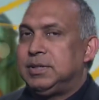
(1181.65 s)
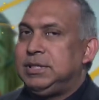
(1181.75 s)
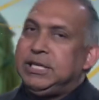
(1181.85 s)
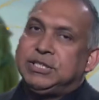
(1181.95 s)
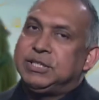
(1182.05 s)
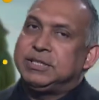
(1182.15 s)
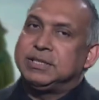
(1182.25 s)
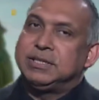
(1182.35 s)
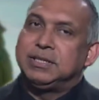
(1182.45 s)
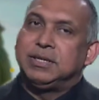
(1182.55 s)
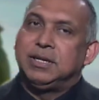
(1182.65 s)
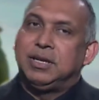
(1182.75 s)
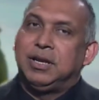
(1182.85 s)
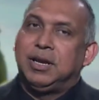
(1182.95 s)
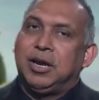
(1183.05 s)
Jesus,
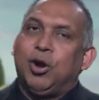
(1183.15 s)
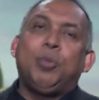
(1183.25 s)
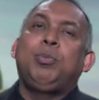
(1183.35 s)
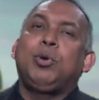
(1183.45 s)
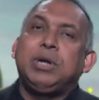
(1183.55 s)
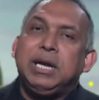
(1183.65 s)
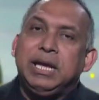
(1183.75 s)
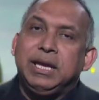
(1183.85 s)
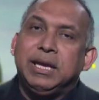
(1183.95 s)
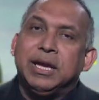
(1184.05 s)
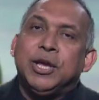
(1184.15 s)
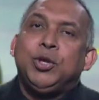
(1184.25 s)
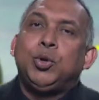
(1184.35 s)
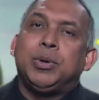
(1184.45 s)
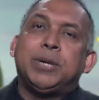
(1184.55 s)
how brutally
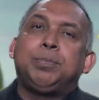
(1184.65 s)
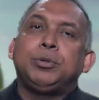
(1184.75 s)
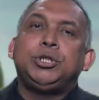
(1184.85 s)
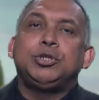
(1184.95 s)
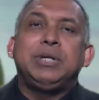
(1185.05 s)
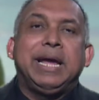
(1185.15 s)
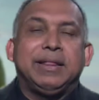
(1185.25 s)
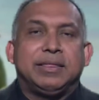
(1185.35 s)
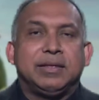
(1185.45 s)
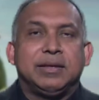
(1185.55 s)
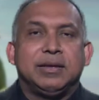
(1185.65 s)
you were put to death,